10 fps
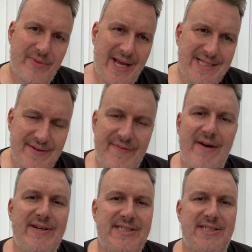it's a
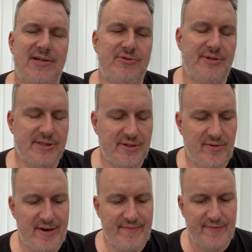very subtleness of
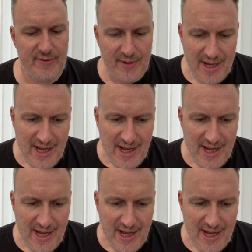grapefruit,